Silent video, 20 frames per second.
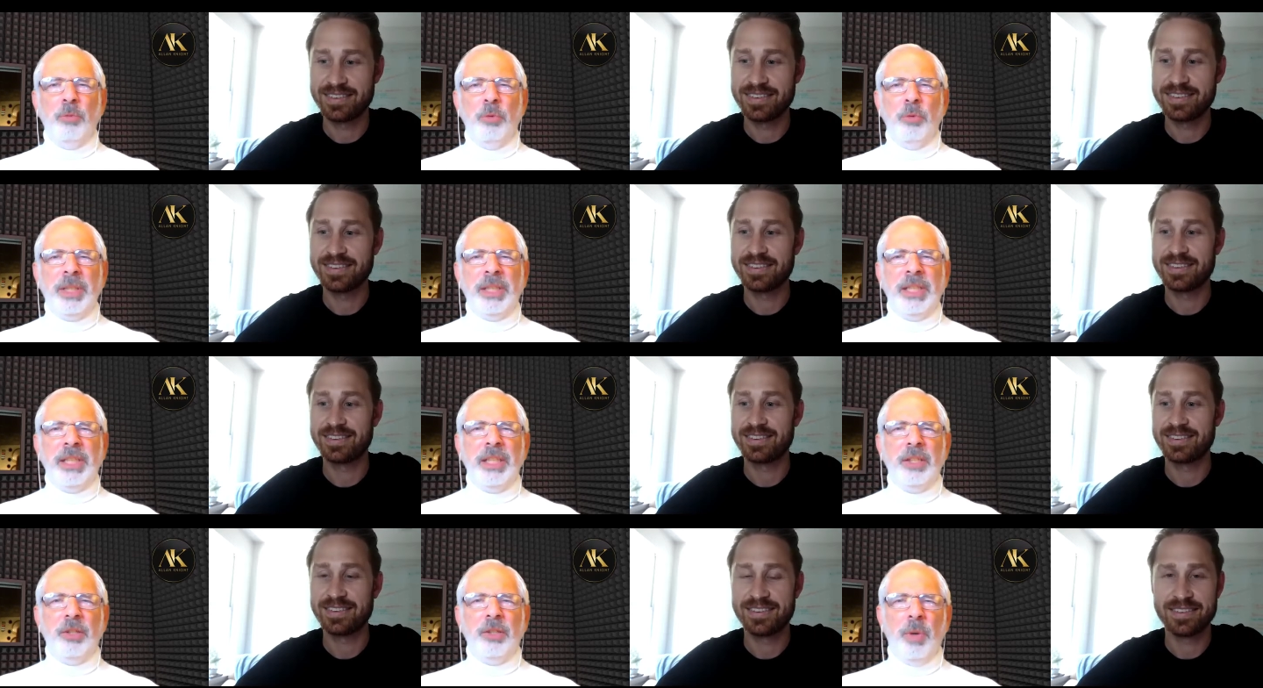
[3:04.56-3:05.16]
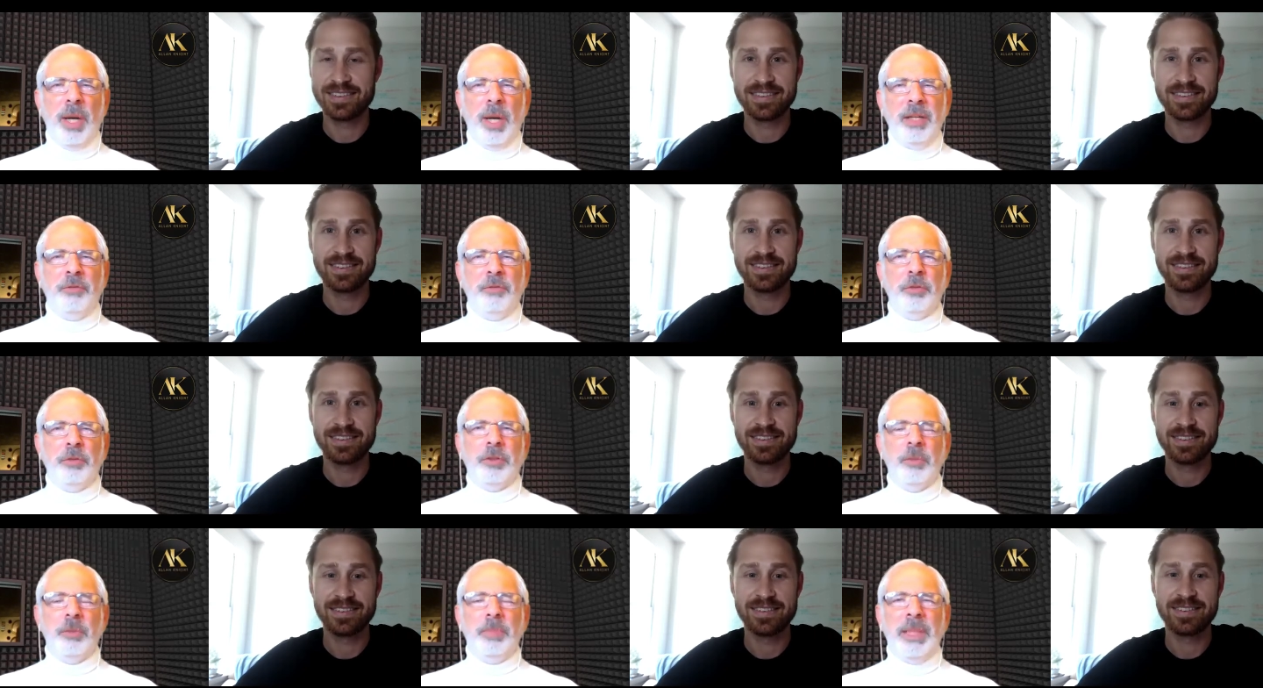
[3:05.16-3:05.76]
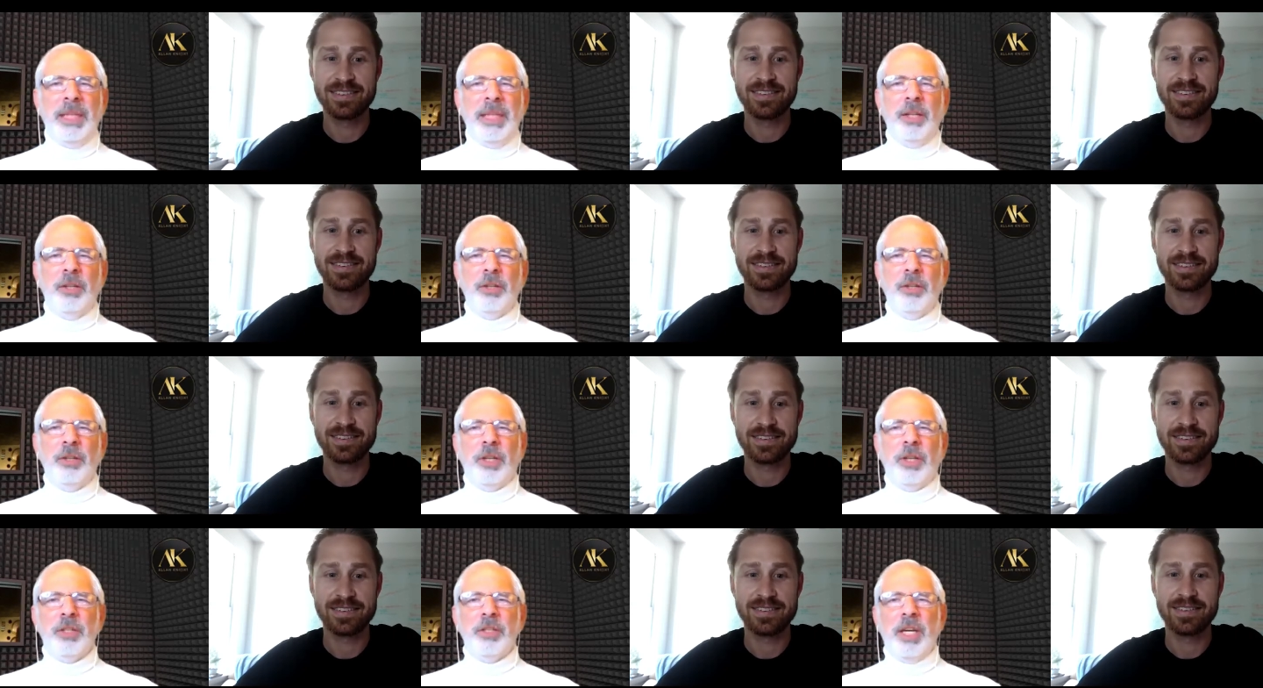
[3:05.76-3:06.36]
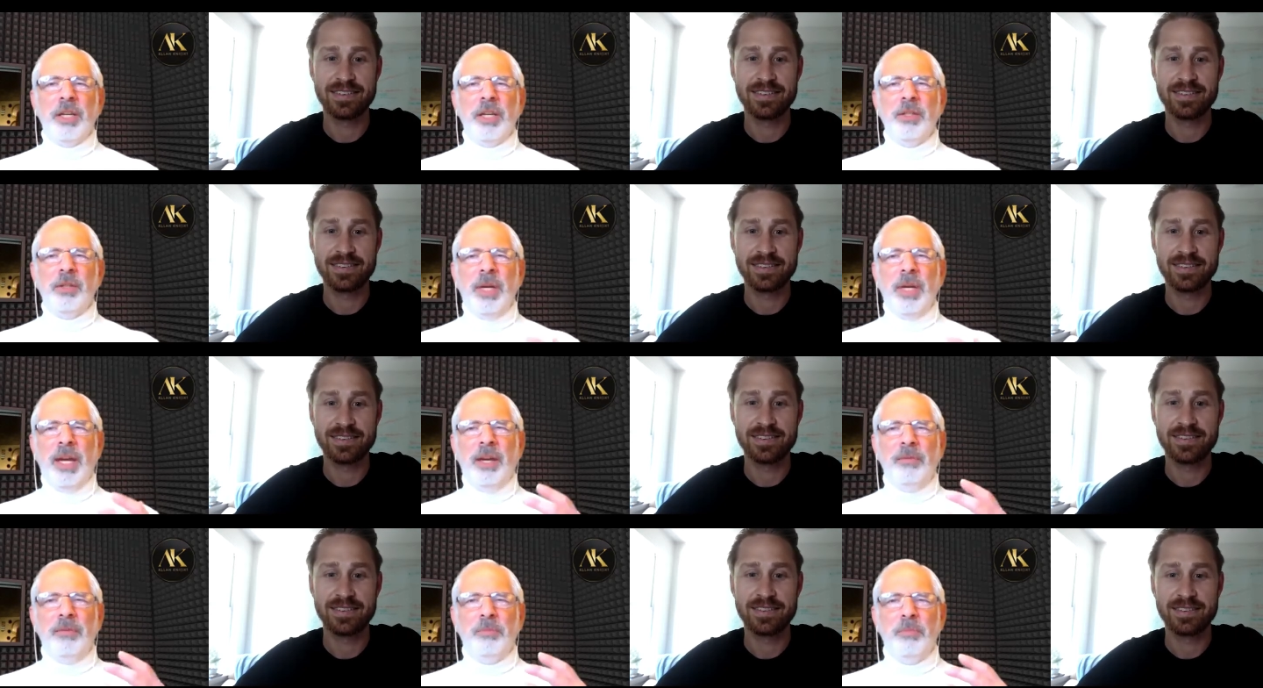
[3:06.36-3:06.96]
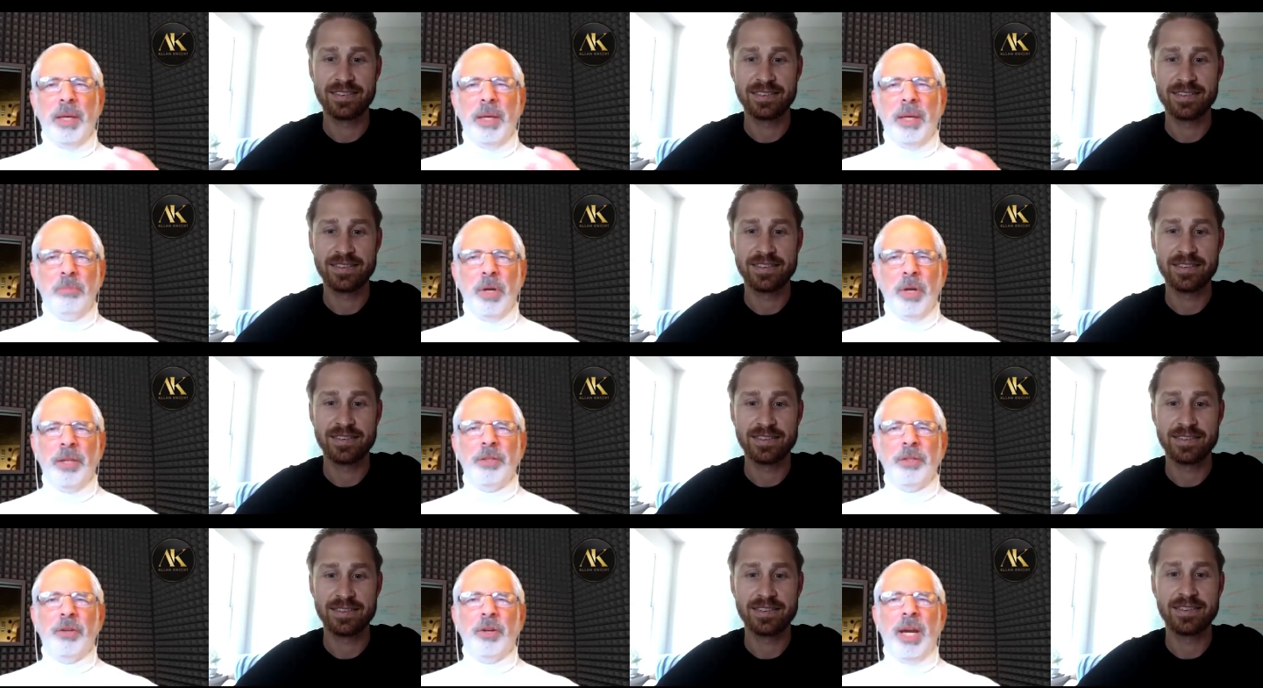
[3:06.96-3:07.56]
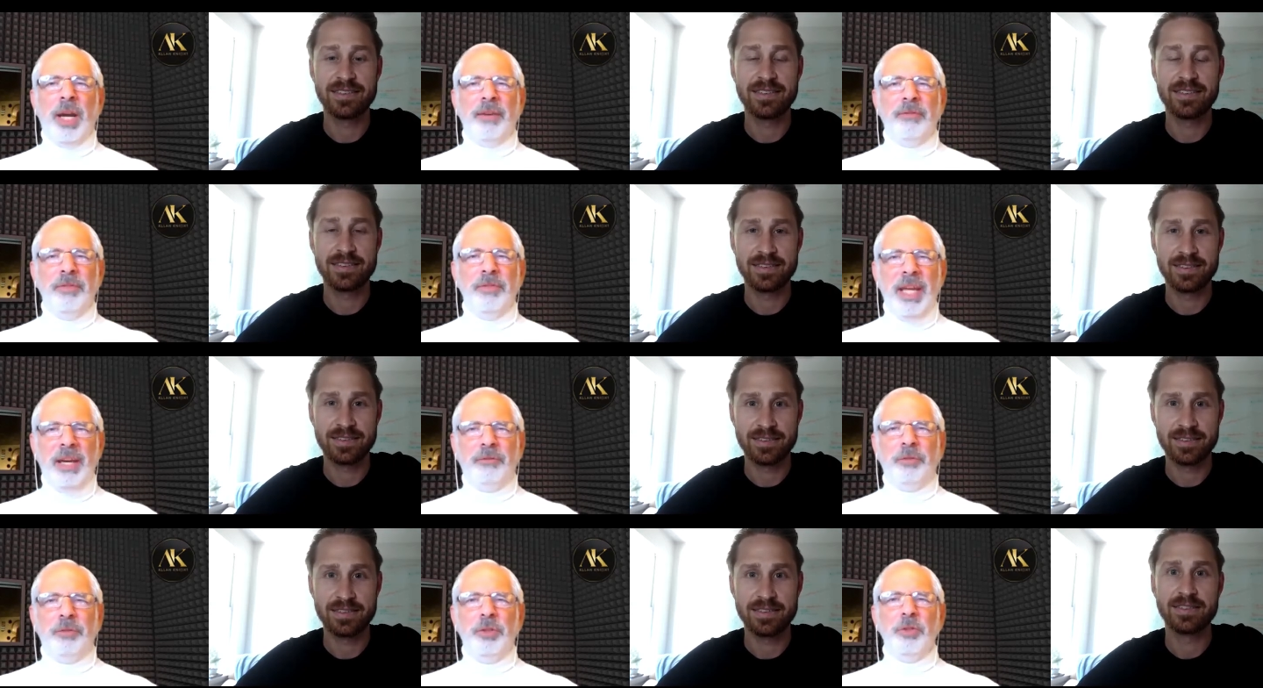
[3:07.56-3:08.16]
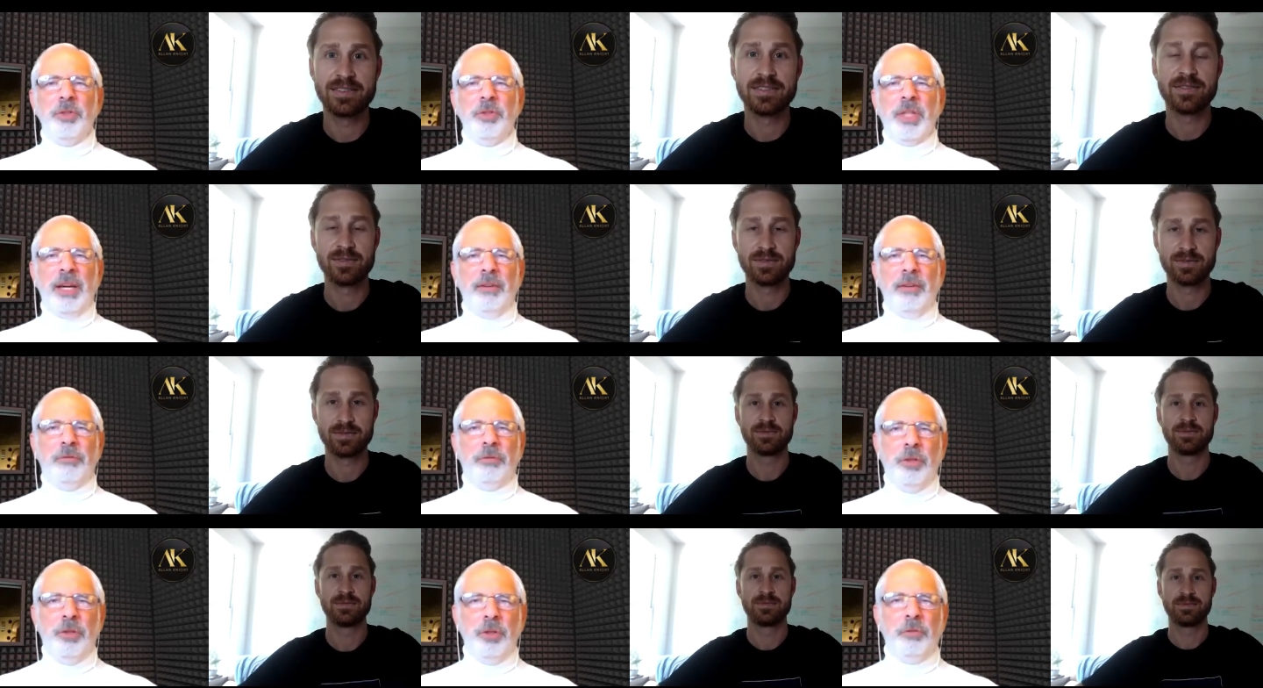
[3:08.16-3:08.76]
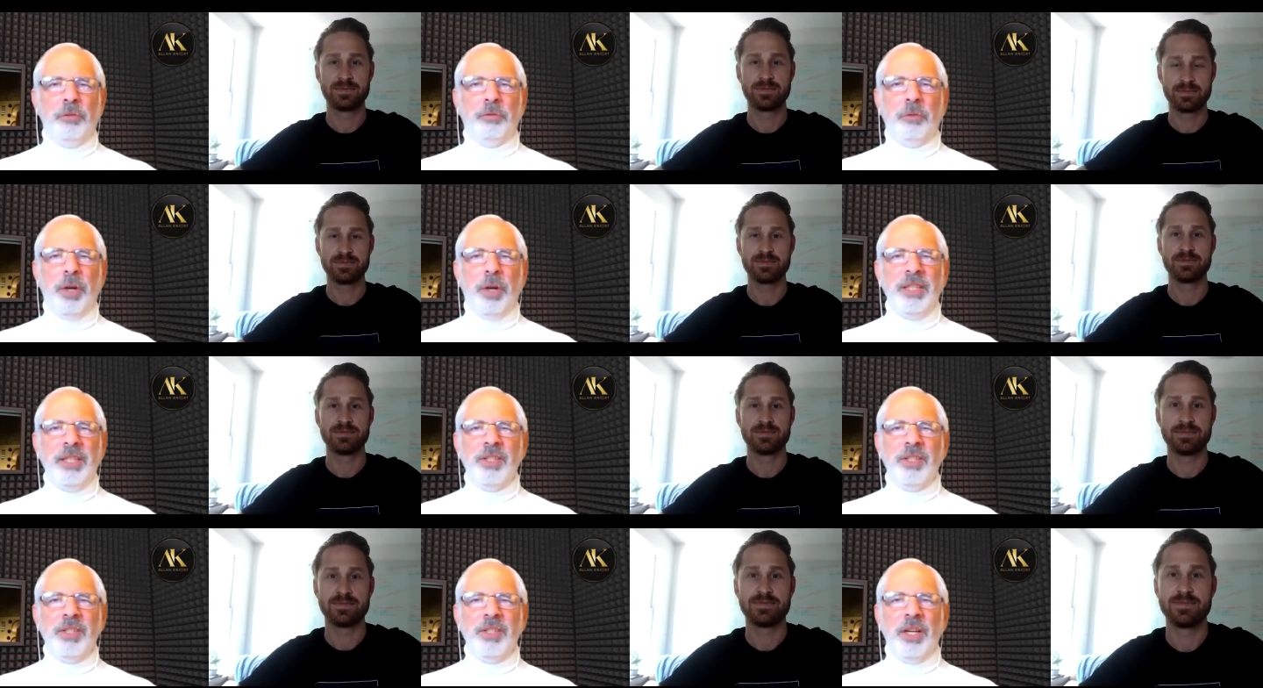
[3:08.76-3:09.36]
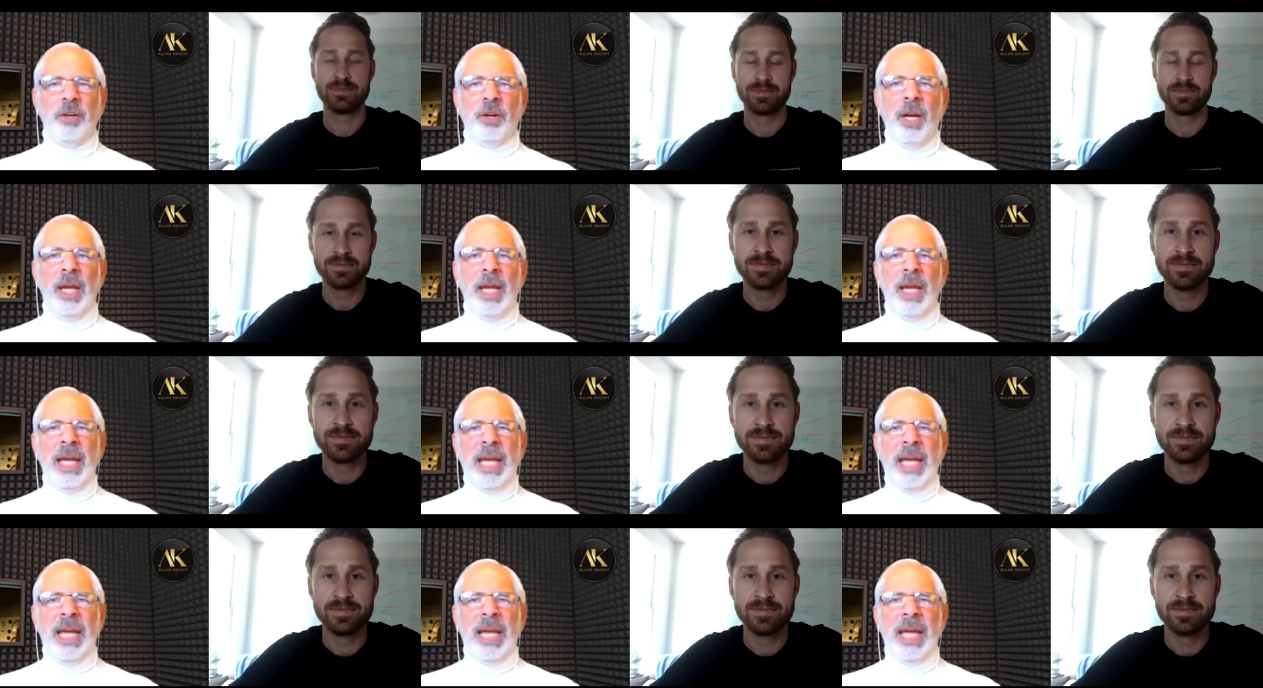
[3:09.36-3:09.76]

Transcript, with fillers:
Speaker 1: really grateful to be here because I, I have my brother, I have nephews, I have good friends here.